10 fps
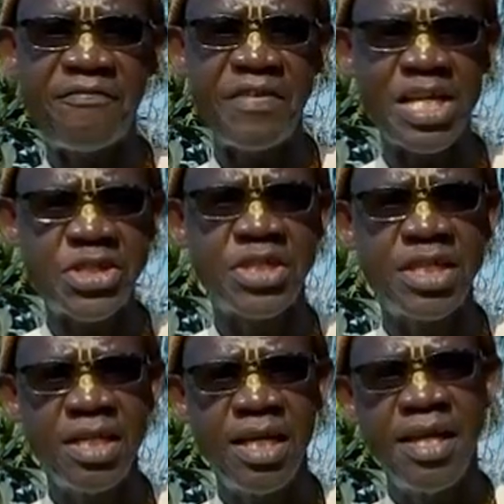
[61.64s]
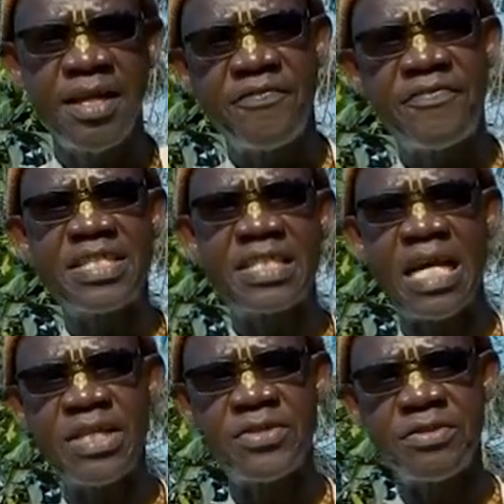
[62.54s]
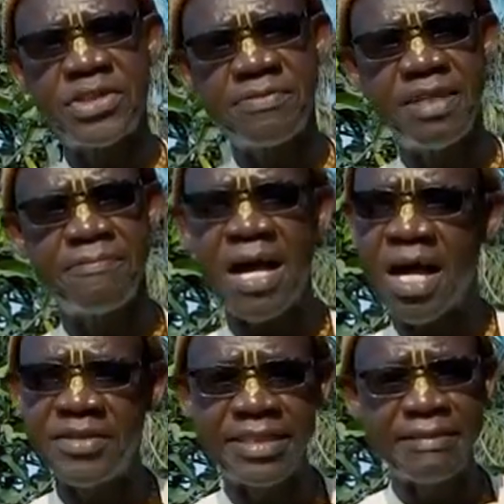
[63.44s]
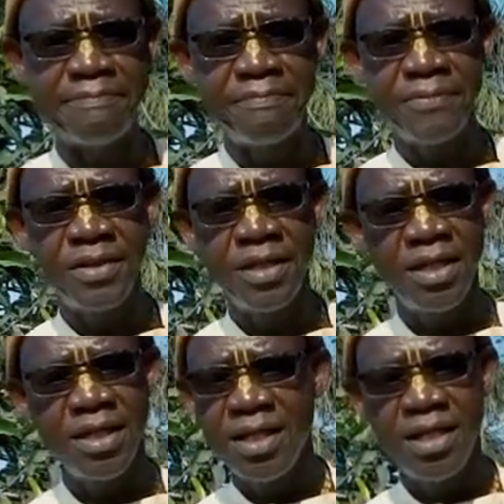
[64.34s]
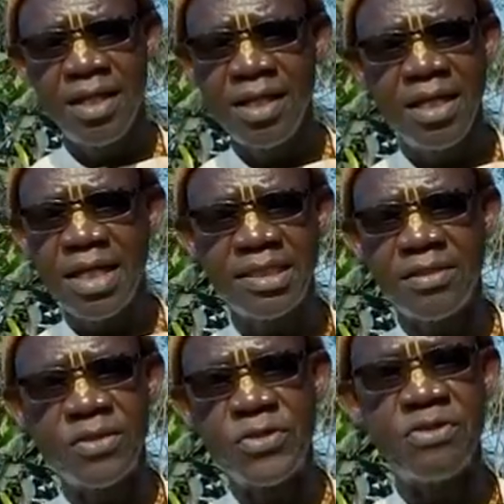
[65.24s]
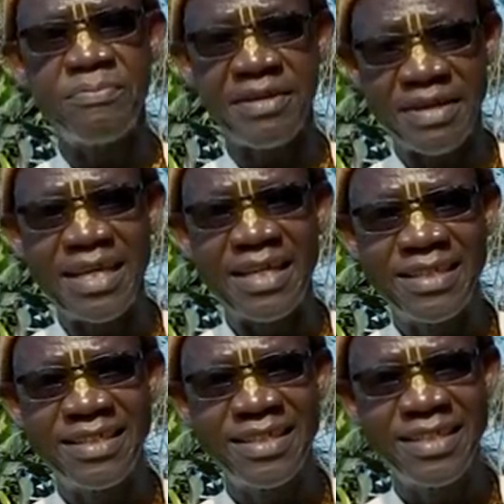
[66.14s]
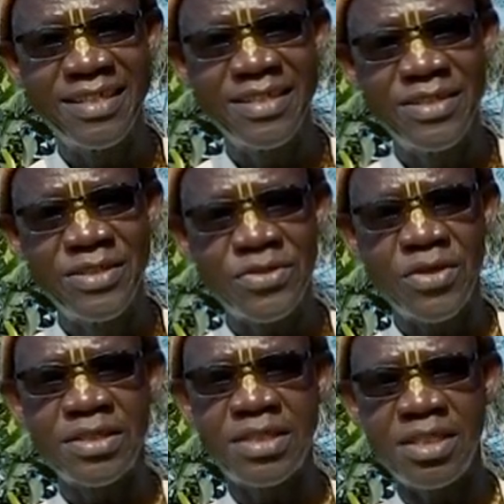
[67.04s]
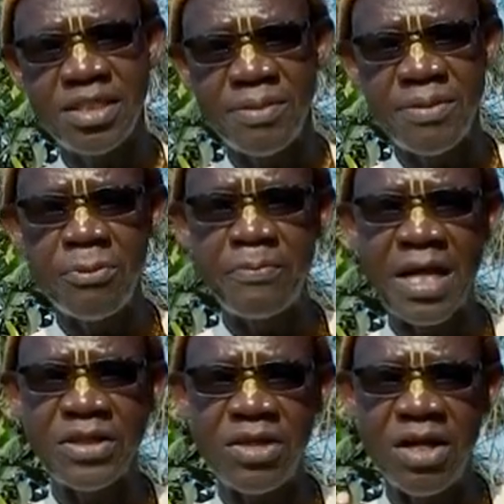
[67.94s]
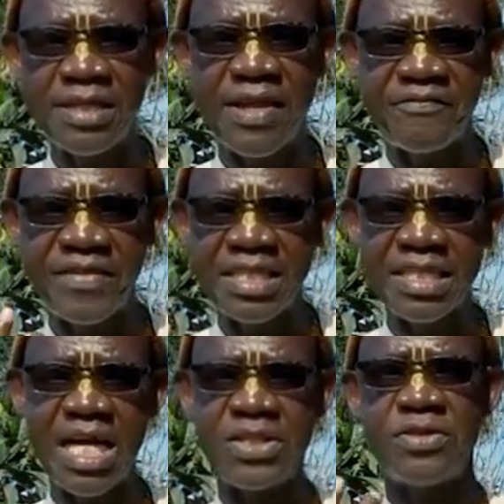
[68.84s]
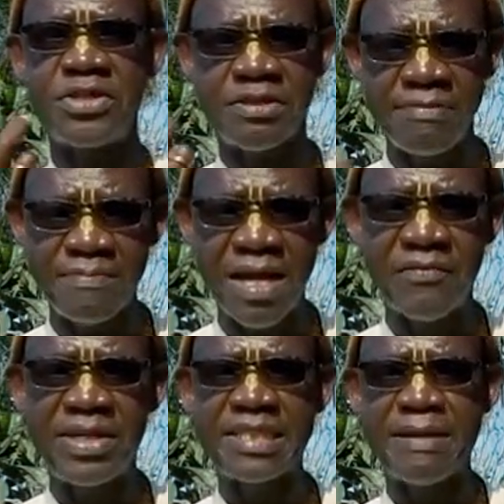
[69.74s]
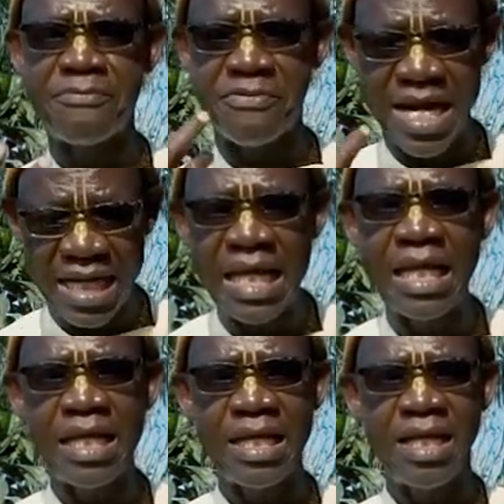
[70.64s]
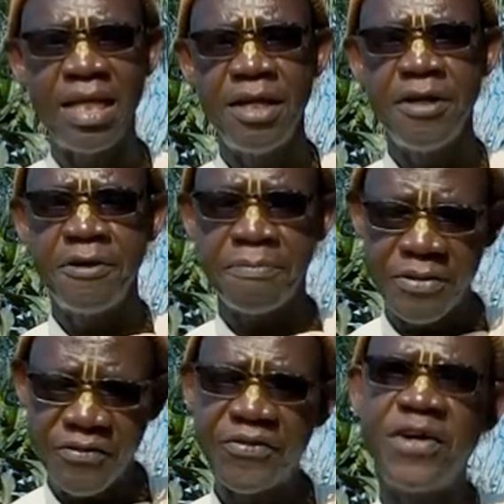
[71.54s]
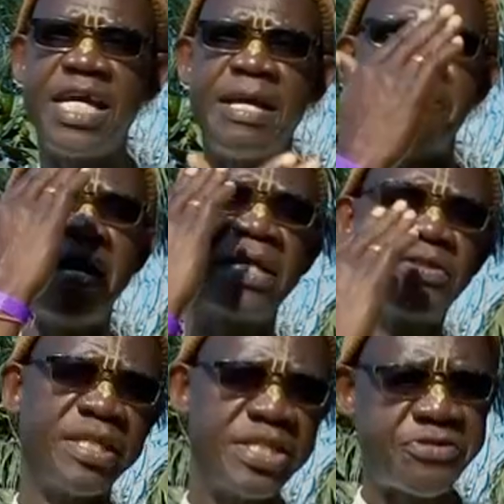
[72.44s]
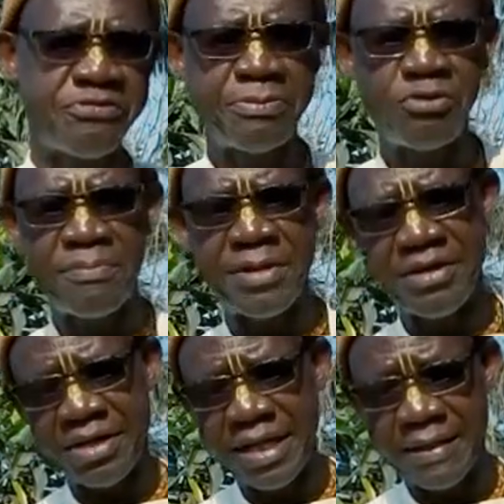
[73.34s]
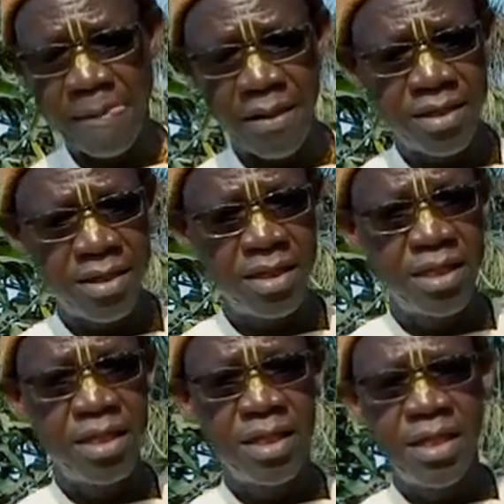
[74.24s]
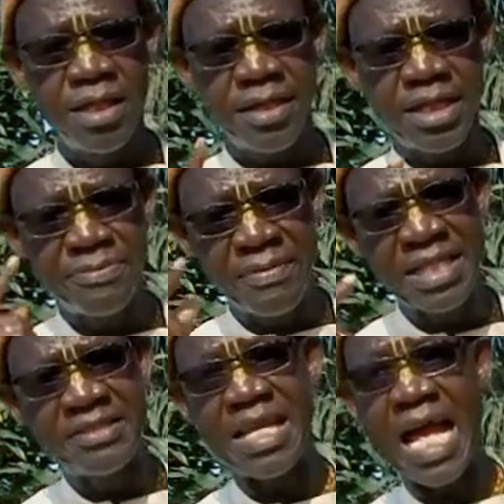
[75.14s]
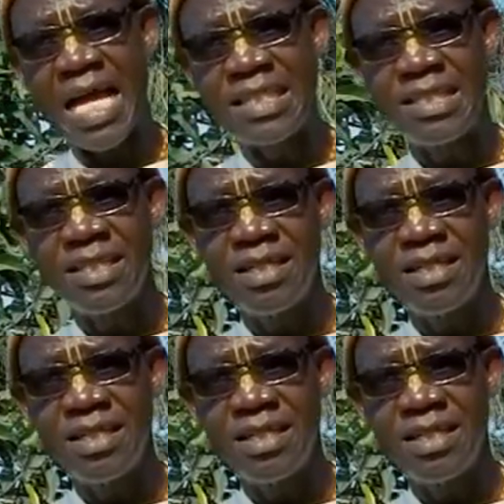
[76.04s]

finished the first canto of the Srimad Bhagavatam, he did not go to America. So until Srila Prabhupada got the first canto of the Srimad Bhagavatam ready before he embarked on his trip to America. This means that